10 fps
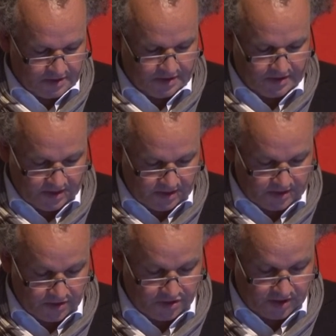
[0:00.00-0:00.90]
Since cities
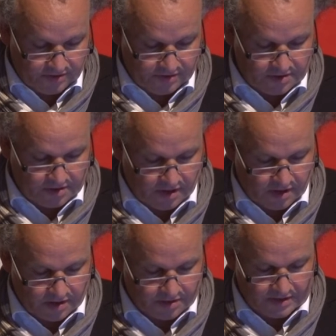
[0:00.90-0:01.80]
in general
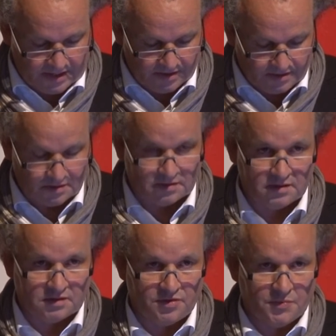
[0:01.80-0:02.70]
are condensed
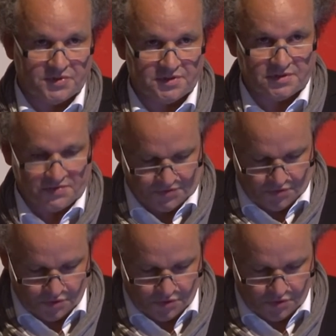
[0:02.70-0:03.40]
descriptions of